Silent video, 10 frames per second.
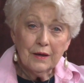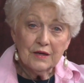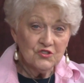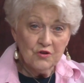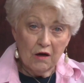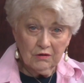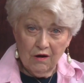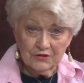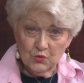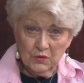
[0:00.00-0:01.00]
it's not
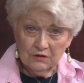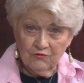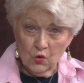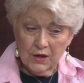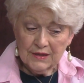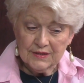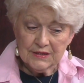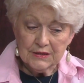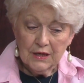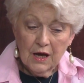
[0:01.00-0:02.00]
God's will for us.